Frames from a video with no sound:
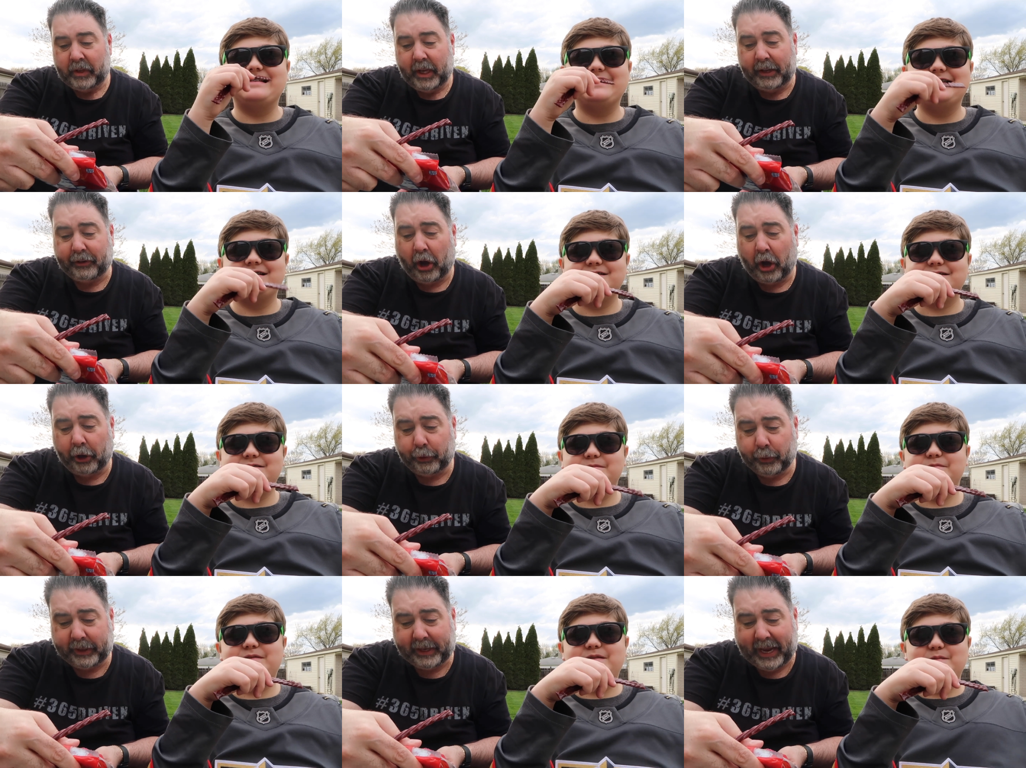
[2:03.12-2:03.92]
Speaker 1: it's
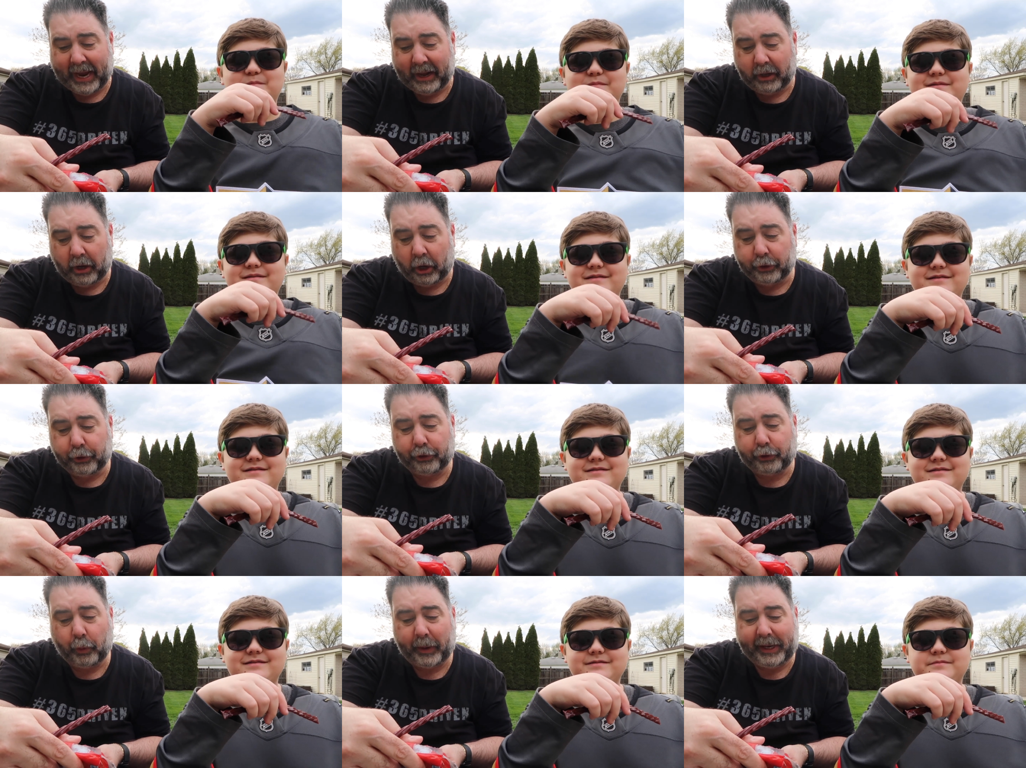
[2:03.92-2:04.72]
100 cal
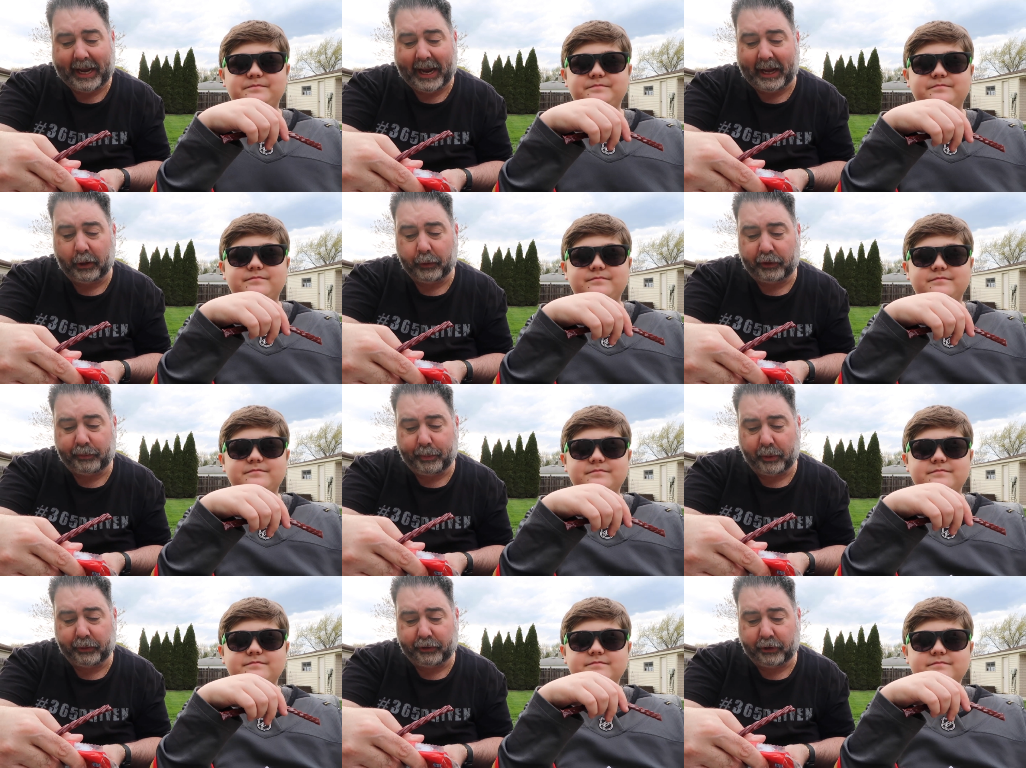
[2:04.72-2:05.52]
120 calories
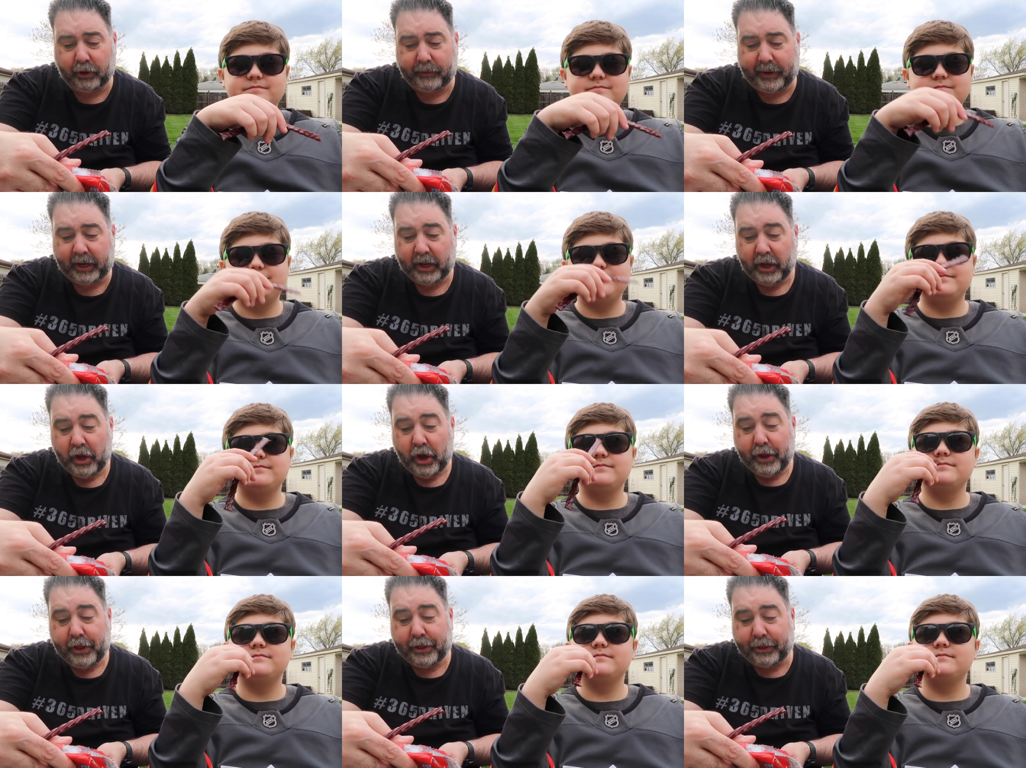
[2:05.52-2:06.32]
per serving,
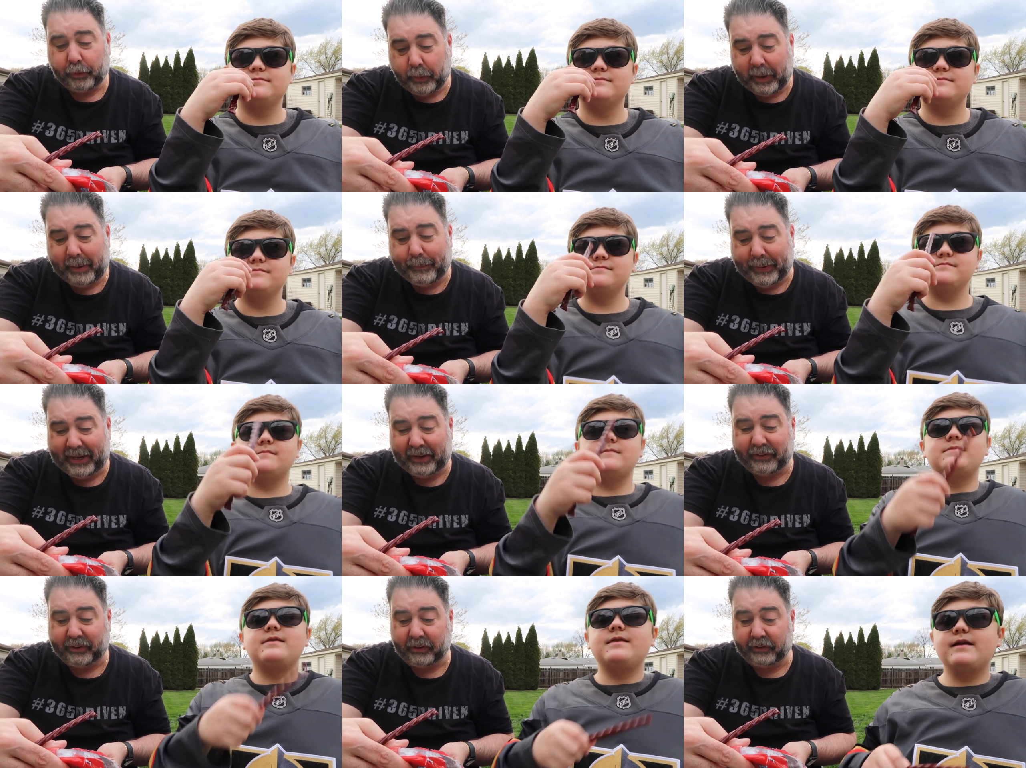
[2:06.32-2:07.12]
three
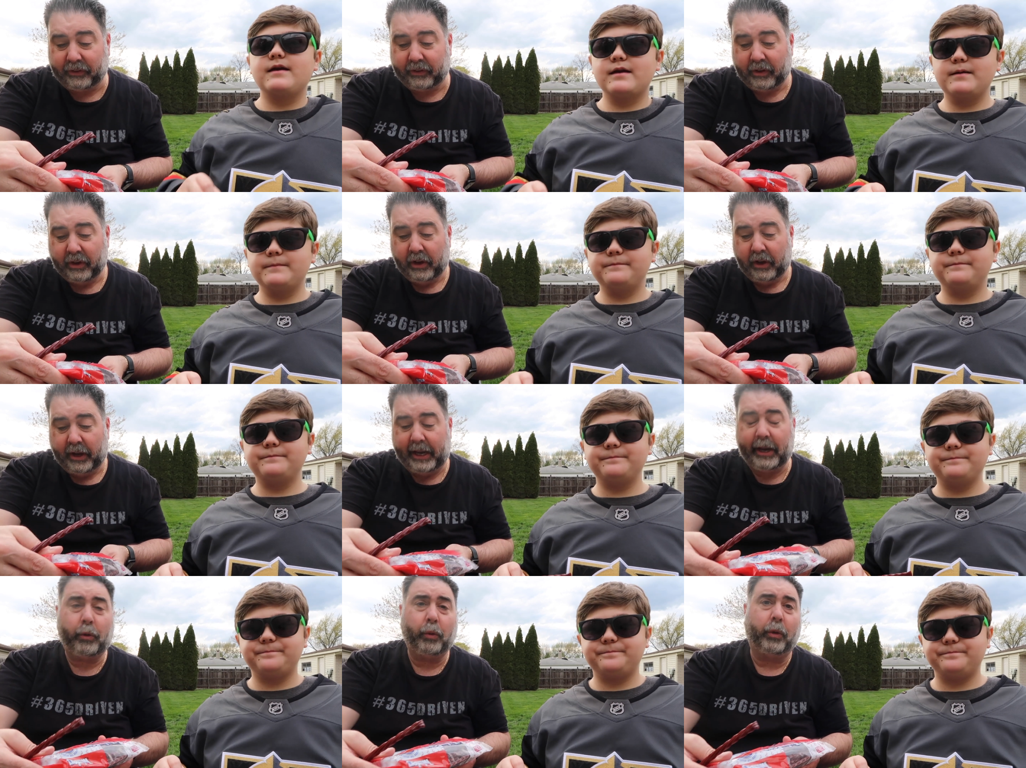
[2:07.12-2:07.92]
pieces
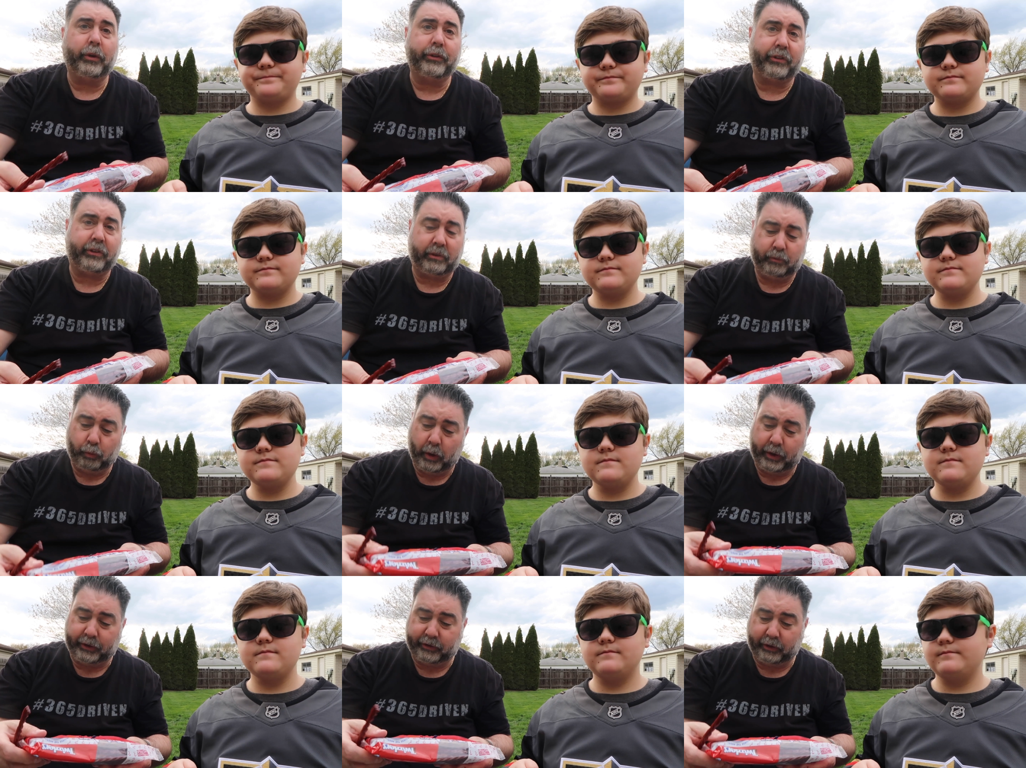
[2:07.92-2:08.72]
equals
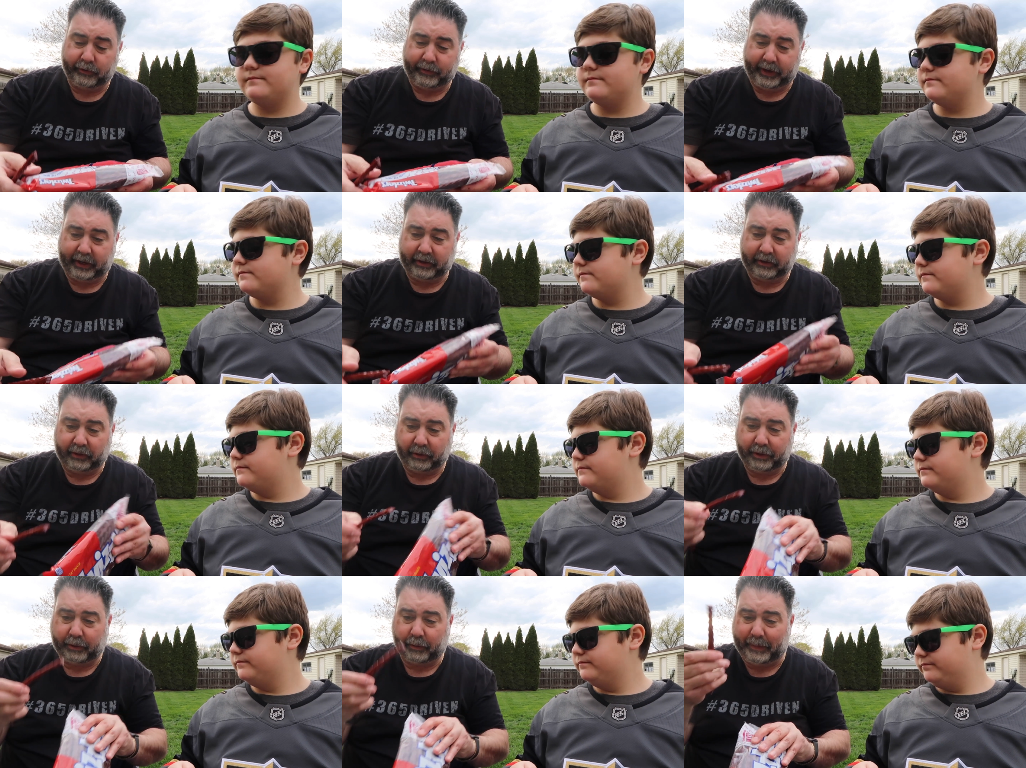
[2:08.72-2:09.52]
one serving. So
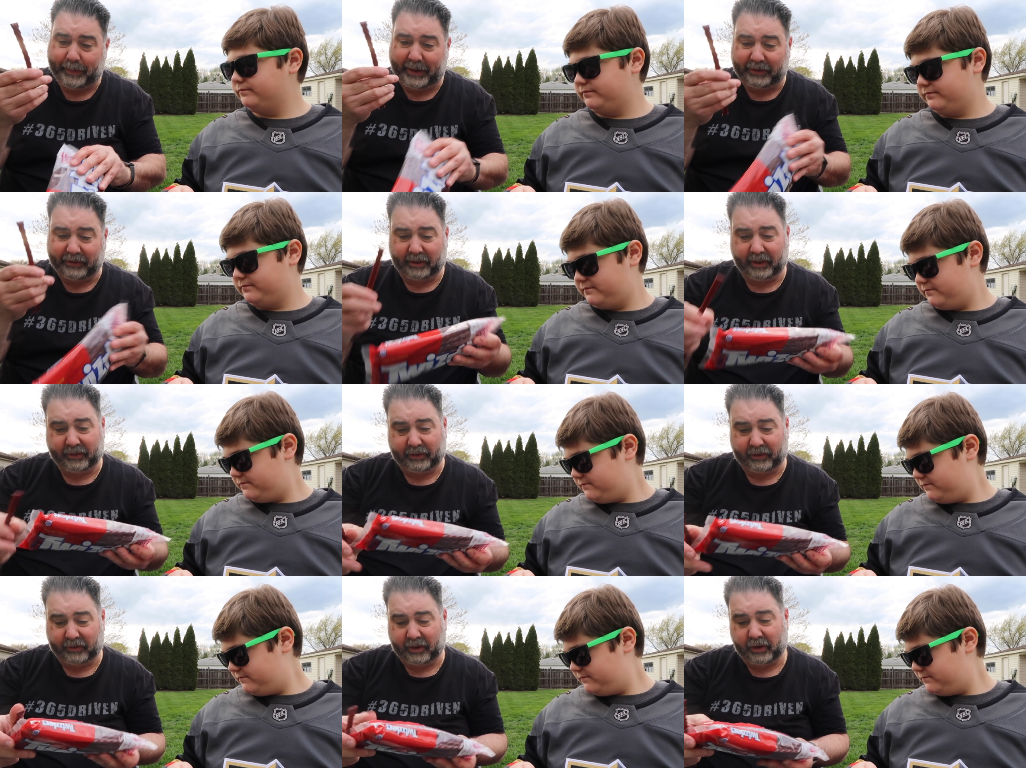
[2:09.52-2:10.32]
three pieces of this
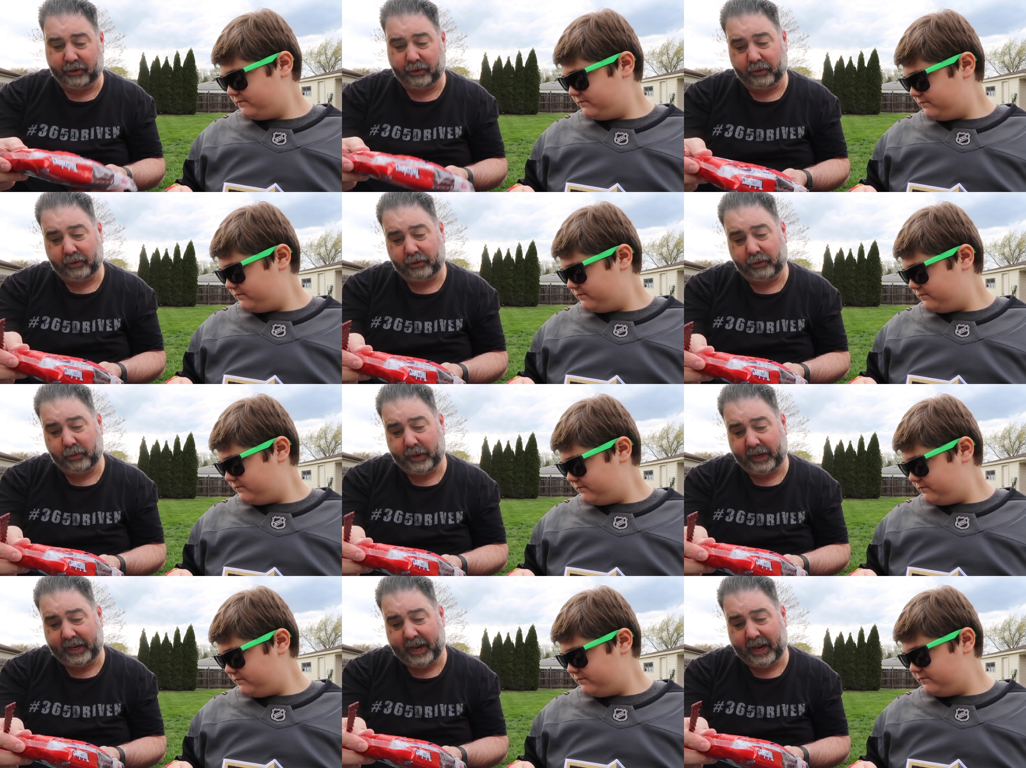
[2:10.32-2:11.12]
is
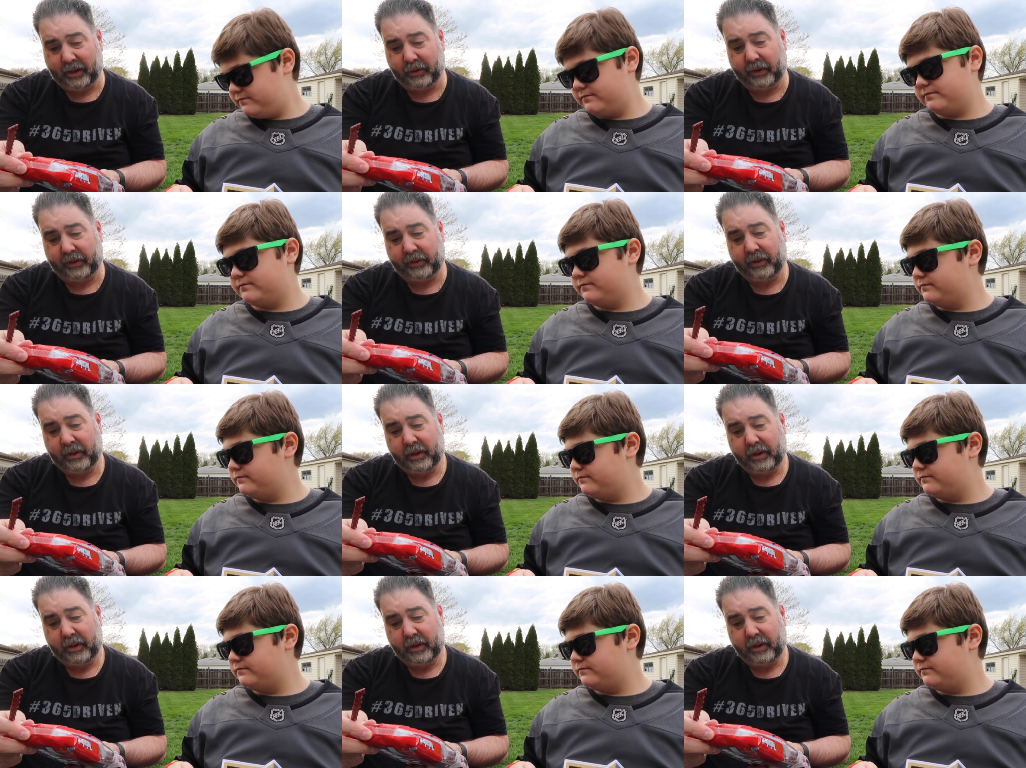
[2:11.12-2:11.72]
120 calories.